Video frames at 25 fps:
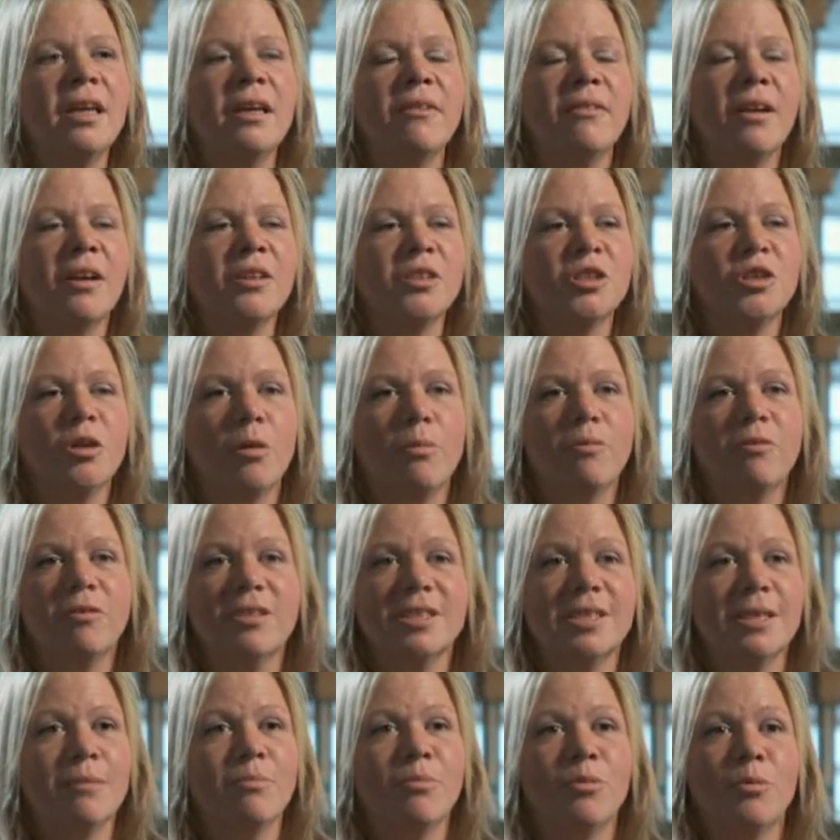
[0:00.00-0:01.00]
A shop, for
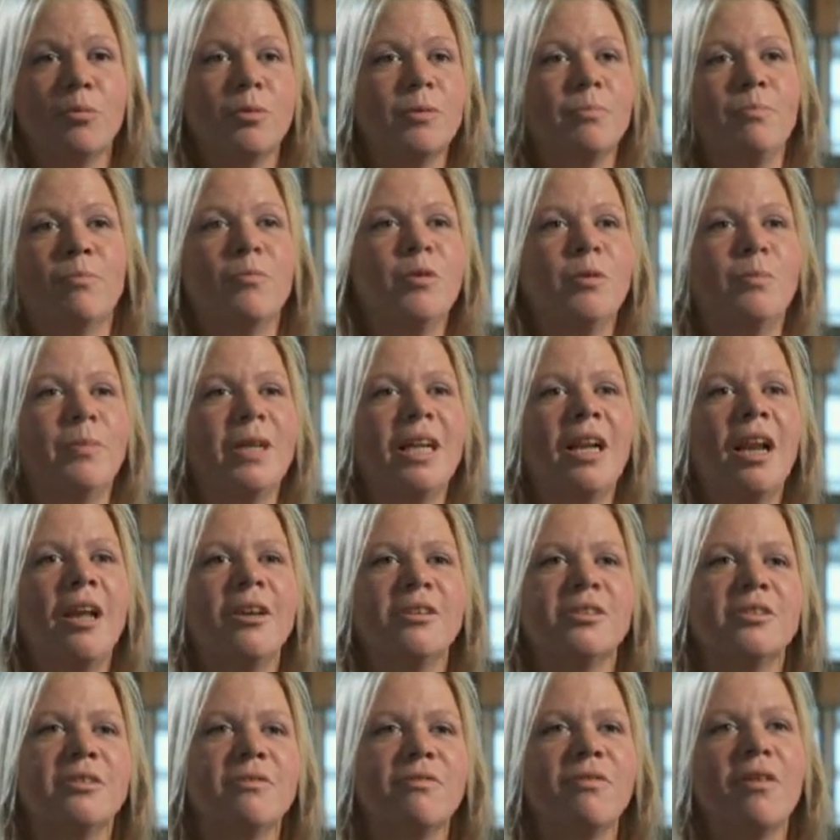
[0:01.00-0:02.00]
example, would be
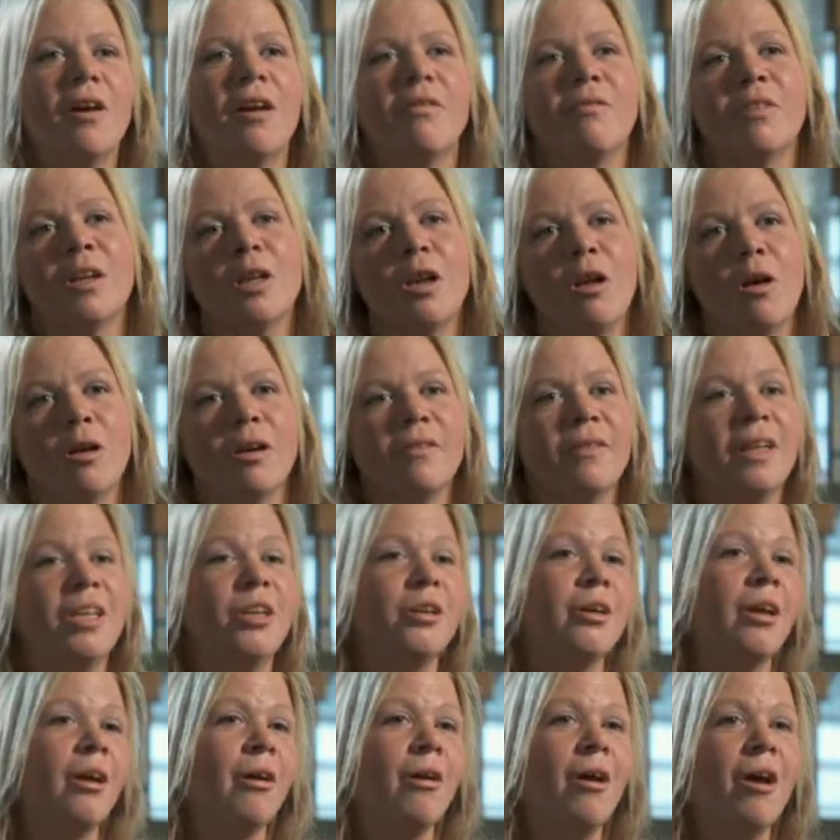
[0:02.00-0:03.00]
closed at 5 o'clock and then
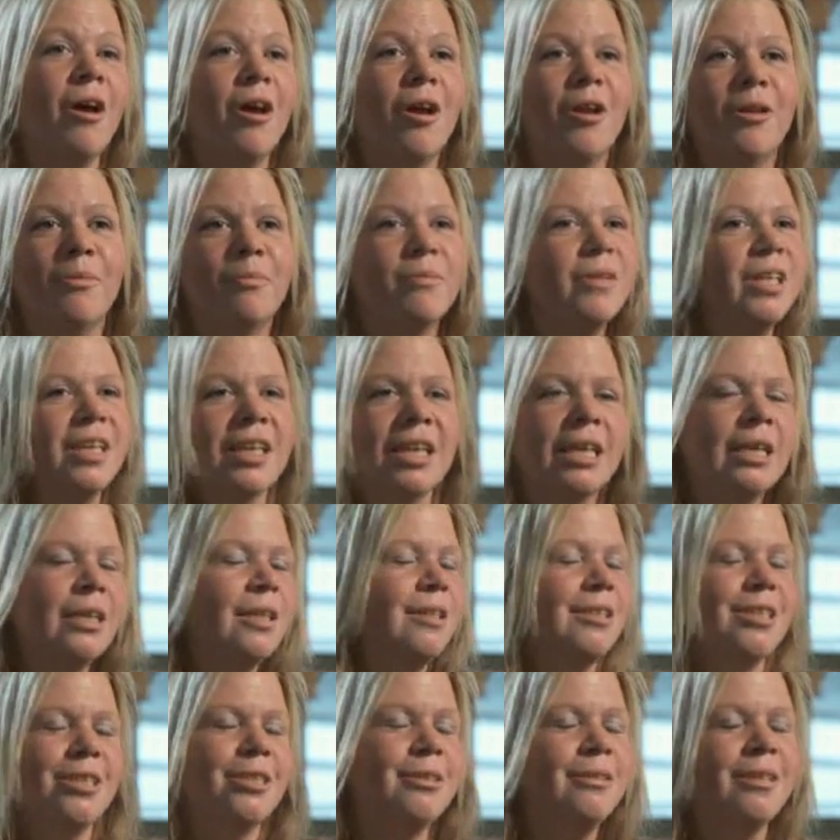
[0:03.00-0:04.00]
you go home.
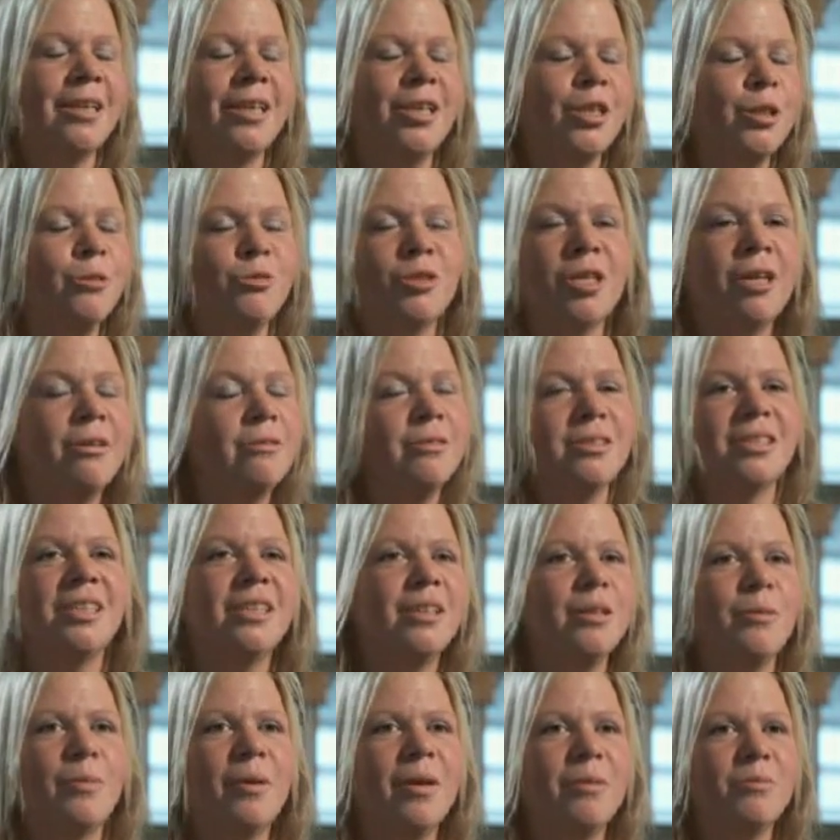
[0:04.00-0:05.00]
You know, you don't
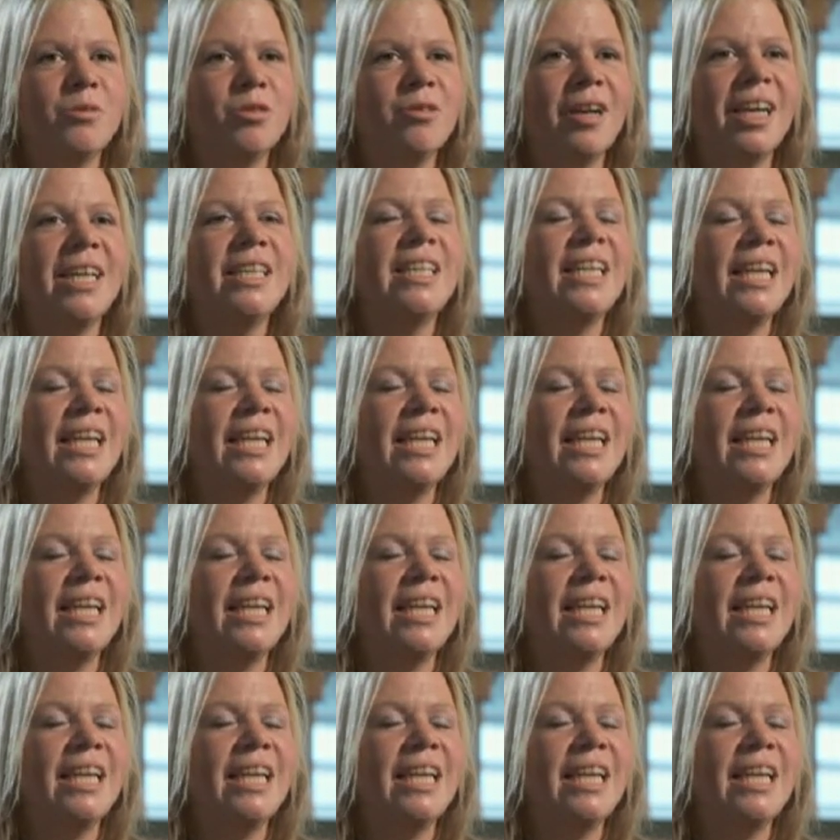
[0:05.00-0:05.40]
in the pub trade.